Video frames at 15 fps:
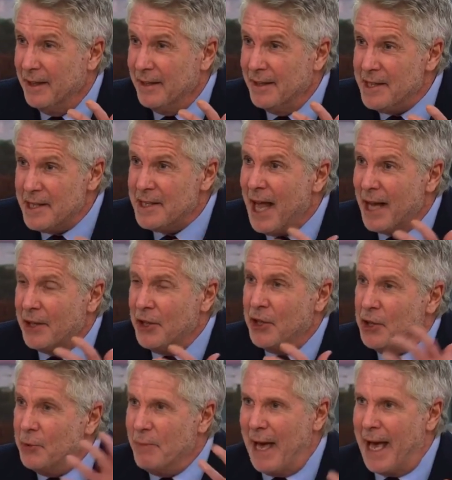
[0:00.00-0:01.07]
This is not
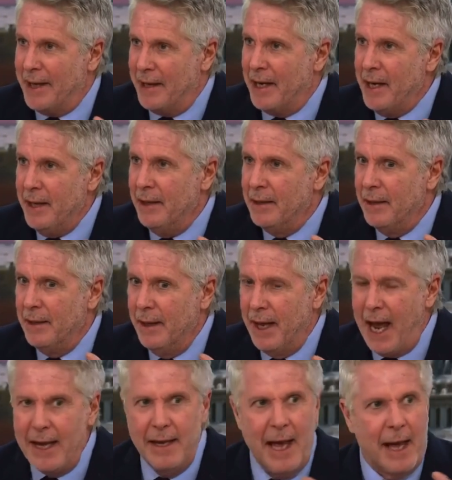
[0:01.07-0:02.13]
humanity.
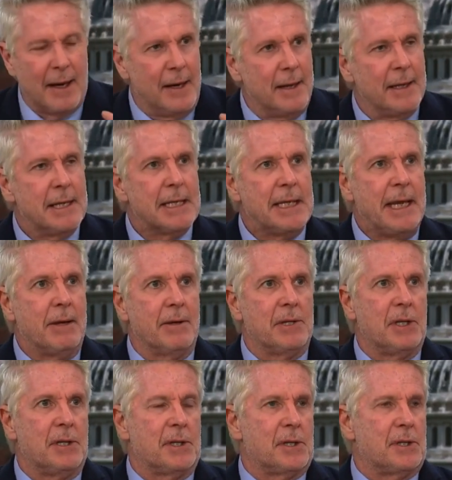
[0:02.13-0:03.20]
And yet there is
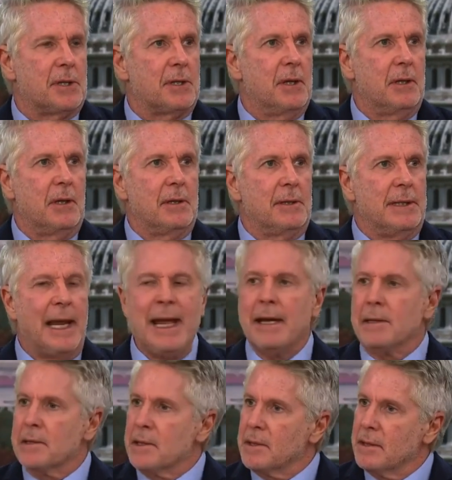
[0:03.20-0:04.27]
this
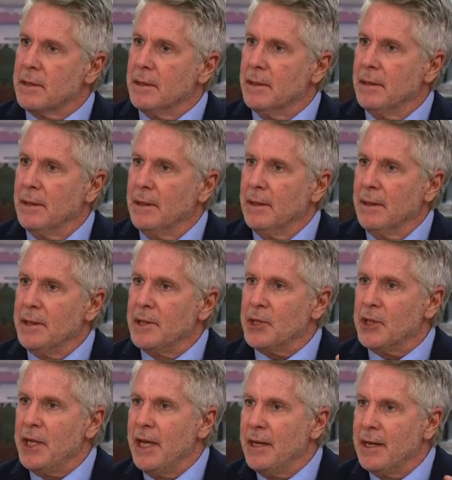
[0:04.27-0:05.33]
dance,
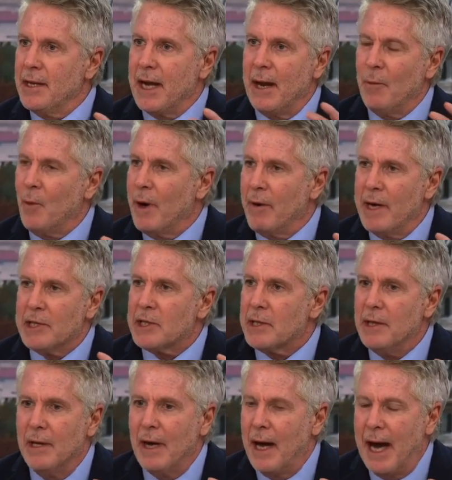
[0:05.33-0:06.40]
this thing and
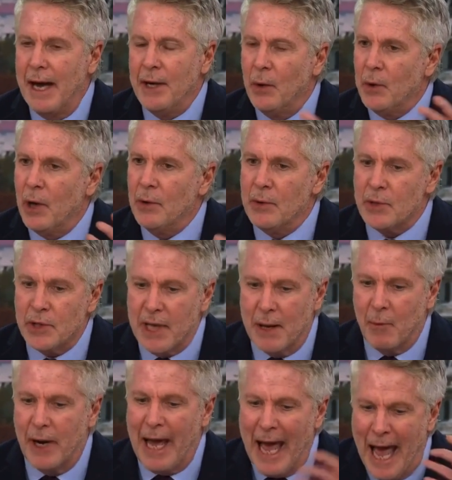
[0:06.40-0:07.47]
whereas I don't
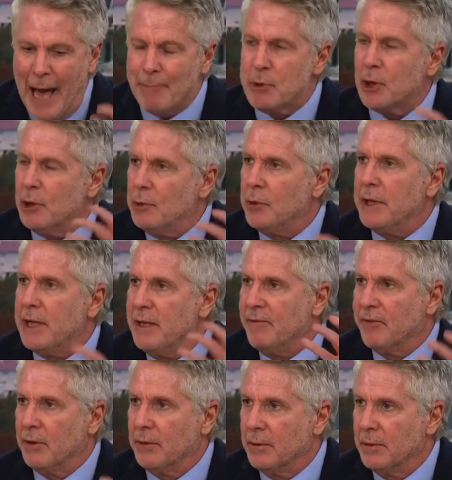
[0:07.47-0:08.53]
understand why absolute evil.